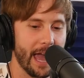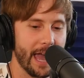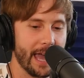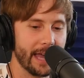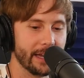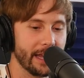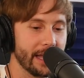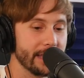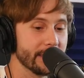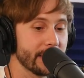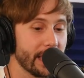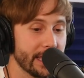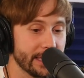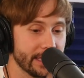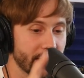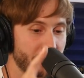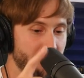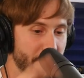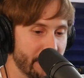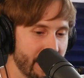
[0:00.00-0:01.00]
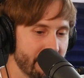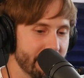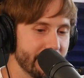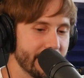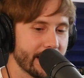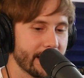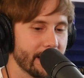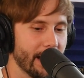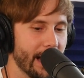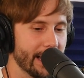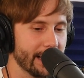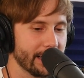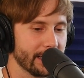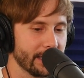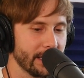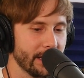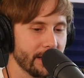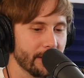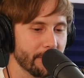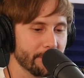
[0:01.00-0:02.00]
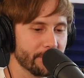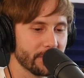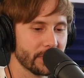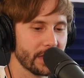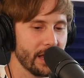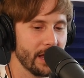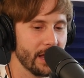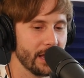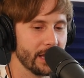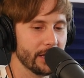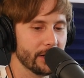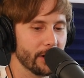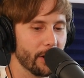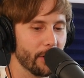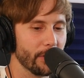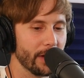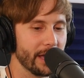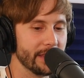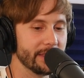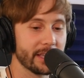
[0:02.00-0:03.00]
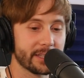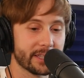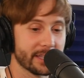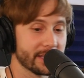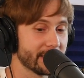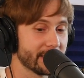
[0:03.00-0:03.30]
Yeah. and and and then the baby that got it Liam you know and this